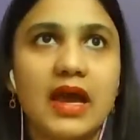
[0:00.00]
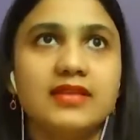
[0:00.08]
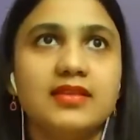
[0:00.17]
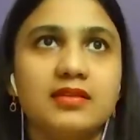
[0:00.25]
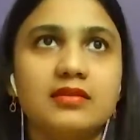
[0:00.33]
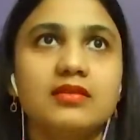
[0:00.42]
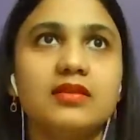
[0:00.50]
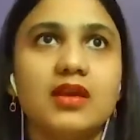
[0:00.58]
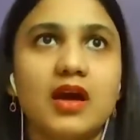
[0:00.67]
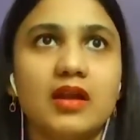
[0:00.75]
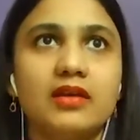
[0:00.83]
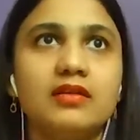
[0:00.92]
I think,
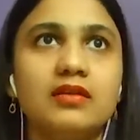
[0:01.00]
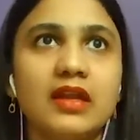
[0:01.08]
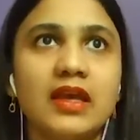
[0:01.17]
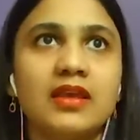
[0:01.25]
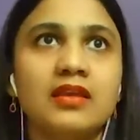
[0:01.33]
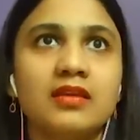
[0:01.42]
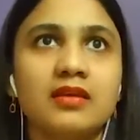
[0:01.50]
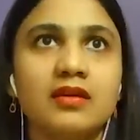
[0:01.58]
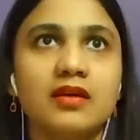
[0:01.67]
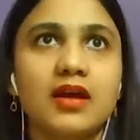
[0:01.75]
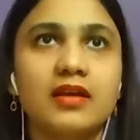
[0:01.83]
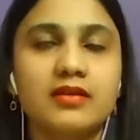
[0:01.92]
the
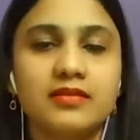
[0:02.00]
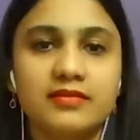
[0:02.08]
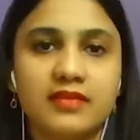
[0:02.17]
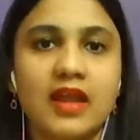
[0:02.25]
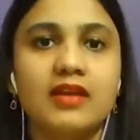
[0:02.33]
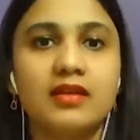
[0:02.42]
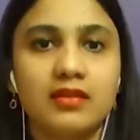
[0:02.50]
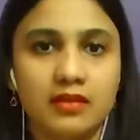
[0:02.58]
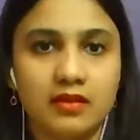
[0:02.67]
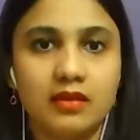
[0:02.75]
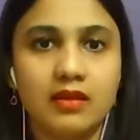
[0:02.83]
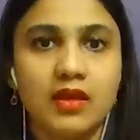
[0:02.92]
underlying
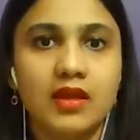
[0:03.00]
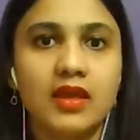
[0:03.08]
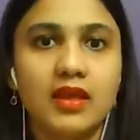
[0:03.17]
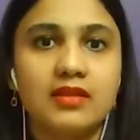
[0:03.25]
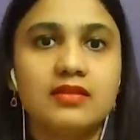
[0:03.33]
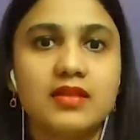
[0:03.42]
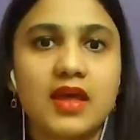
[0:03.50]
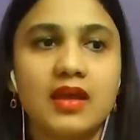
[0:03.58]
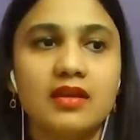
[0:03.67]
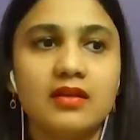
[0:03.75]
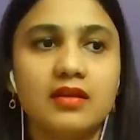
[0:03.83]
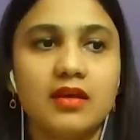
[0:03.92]
understanding is
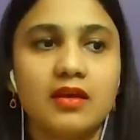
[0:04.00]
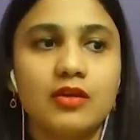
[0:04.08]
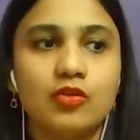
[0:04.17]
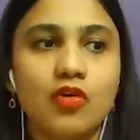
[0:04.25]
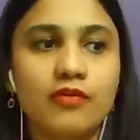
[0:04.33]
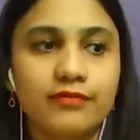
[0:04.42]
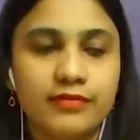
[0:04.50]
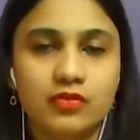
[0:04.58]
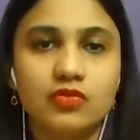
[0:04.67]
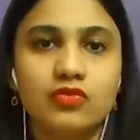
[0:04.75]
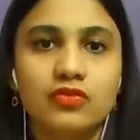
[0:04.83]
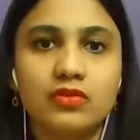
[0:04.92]
that your
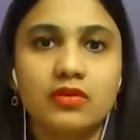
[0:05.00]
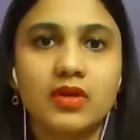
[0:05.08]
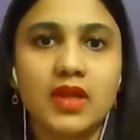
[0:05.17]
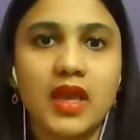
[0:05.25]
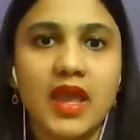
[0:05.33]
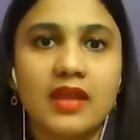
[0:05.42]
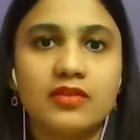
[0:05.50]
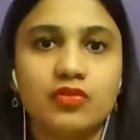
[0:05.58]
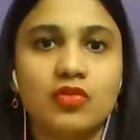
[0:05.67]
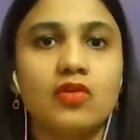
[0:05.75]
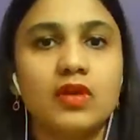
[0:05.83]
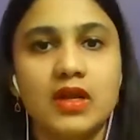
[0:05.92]
future
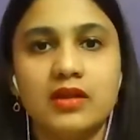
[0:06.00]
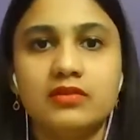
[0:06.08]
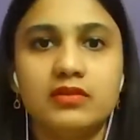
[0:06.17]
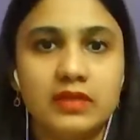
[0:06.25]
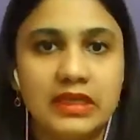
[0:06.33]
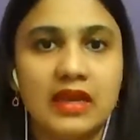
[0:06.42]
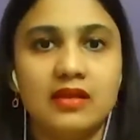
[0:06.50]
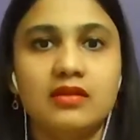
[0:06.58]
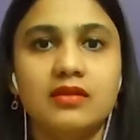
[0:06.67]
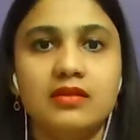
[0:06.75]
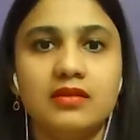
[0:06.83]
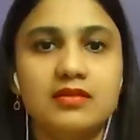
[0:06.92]
and your larger
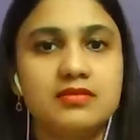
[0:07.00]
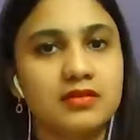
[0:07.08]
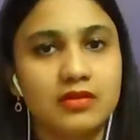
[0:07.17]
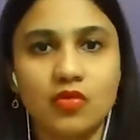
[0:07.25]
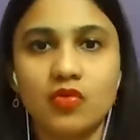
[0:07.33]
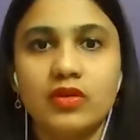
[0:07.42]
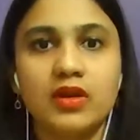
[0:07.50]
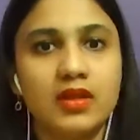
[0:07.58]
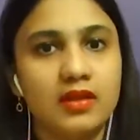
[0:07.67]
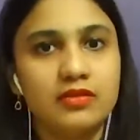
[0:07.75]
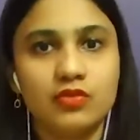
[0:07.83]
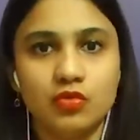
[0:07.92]
reality is
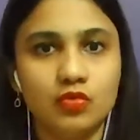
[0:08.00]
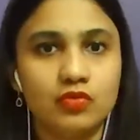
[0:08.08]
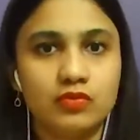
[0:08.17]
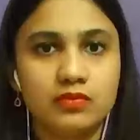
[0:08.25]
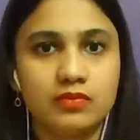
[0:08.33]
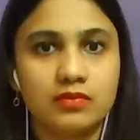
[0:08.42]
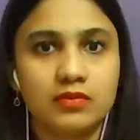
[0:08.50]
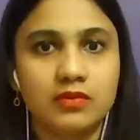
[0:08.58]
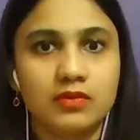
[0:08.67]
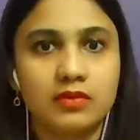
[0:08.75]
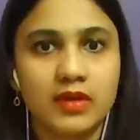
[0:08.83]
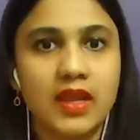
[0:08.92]
encoded in you.
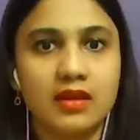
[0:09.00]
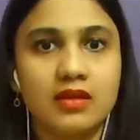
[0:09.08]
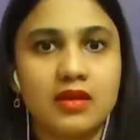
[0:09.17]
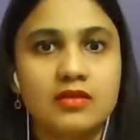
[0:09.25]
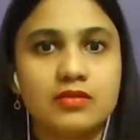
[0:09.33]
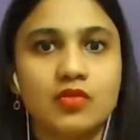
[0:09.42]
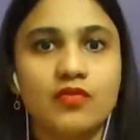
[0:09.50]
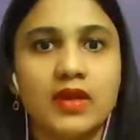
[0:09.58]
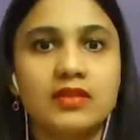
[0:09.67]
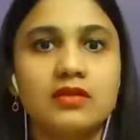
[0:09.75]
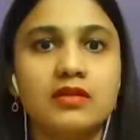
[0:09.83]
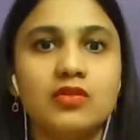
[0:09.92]
Right. So
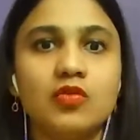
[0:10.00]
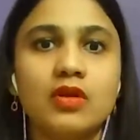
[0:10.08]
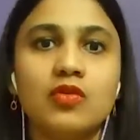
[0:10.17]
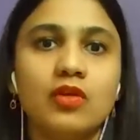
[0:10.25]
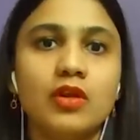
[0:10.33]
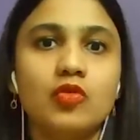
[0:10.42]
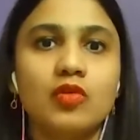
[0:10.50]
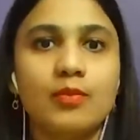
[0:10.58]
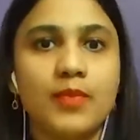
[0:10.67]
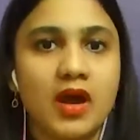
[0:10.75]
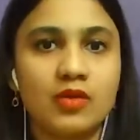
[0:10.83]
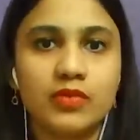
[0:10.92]
whether you are going to a
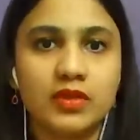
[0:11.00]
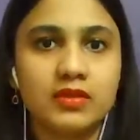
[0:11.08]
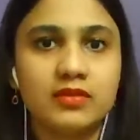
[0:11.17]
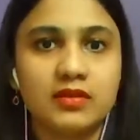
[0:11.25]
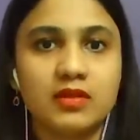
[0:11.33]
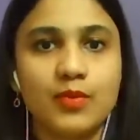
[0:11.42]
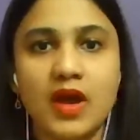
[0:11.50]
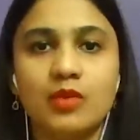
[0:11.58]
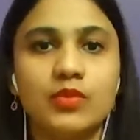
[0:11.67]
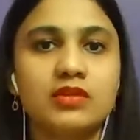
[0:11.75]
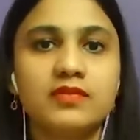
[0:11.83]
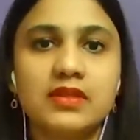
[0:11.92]
palmist, the
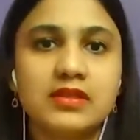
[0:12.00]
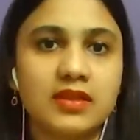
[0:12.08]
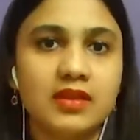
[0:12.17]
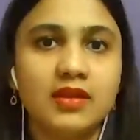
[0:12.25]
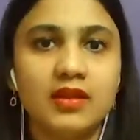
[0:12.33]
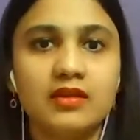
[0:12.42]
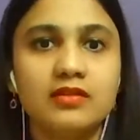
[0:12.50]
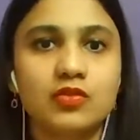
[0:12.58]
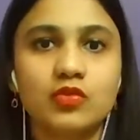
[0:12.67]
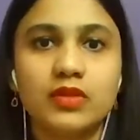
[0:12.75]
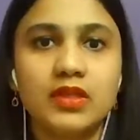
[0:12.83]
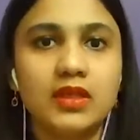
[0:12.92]
palmist will see it
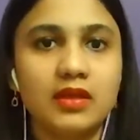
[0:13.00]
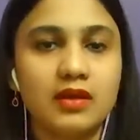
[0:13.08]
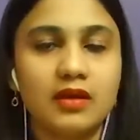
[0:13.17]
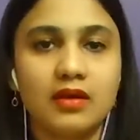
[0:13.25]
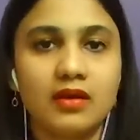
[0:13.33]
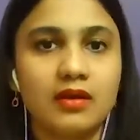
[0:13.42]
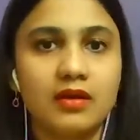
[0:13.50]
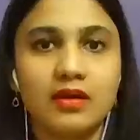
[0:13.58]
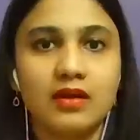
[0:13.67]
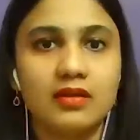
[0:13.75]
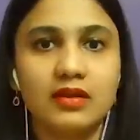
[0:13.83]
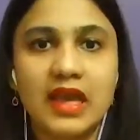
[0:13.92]
through the
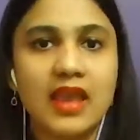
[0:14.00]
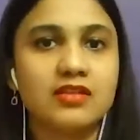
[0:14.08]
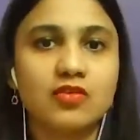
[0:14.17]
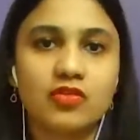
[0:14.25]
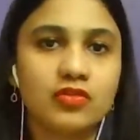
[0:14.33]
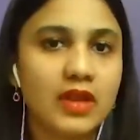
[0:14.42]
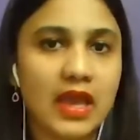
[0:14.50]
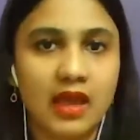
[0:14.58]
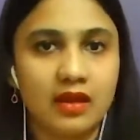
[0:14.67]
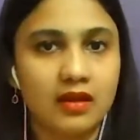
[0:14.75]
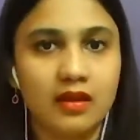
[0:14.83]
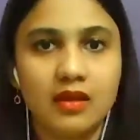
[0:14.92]
lying on your
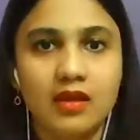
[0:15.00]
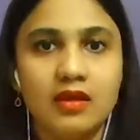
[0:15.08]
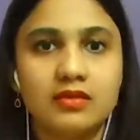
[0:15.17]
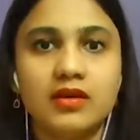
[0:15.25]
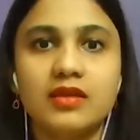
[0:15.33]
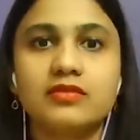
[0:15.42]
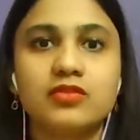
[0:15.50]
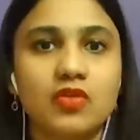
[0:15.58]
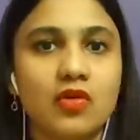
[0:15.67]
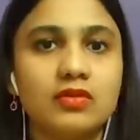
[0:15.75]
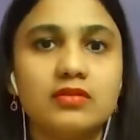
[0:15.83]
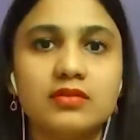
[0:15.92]
hand. The
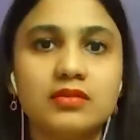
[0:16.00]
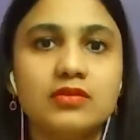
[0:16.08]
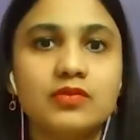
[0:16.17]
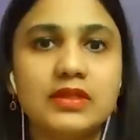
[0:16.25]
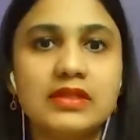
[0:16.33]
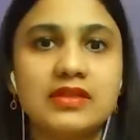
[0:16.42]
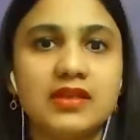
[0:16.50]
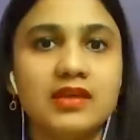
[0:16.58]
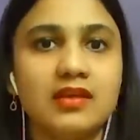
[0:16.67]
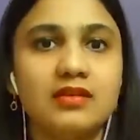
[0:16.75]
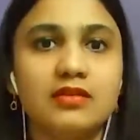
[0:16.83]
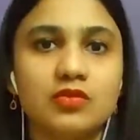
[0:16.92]
astrologer will
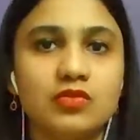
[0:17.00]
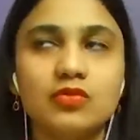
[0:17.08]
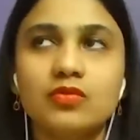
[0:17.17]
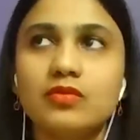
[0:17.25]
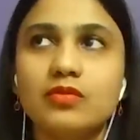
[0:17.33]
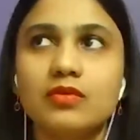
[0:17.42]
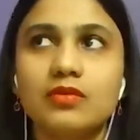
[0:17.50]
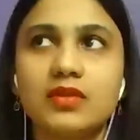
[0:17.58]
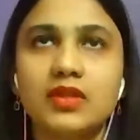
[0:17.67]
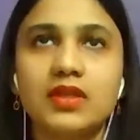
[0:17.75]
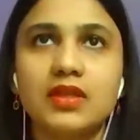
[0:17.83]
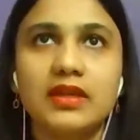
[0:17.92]
see it through
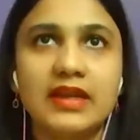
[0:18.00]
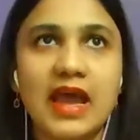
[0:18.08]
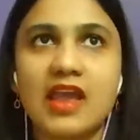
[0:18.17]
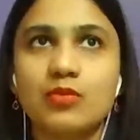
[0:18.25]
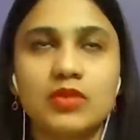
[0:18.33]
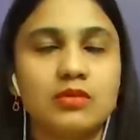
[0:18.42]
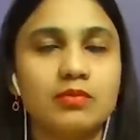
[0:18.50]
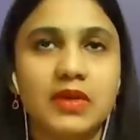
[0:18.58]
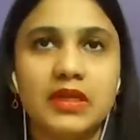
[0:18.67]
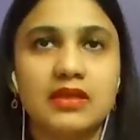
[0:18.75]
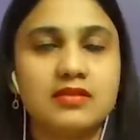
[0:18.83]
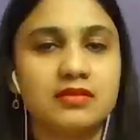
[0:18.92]
the time and
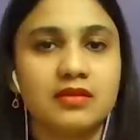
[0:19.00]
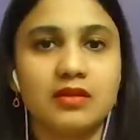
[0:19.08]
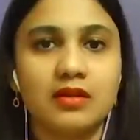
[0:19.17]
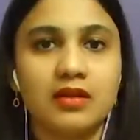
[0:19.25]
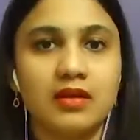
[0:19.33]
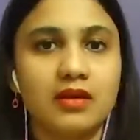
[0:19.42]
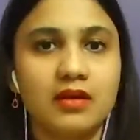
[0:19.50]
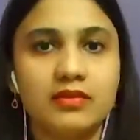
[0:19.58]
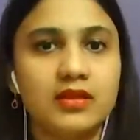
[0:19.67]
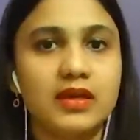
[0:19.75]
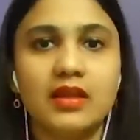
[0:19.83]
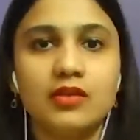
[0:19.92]
place and
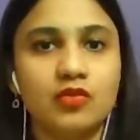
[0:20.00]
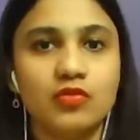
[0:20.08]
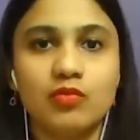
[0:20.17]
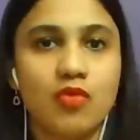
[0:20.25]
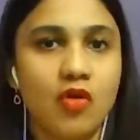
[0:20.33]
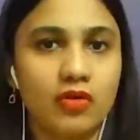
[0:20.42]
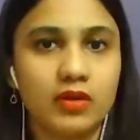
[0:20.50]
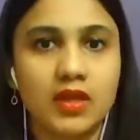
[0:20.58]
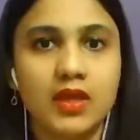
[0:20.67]
the day you were born.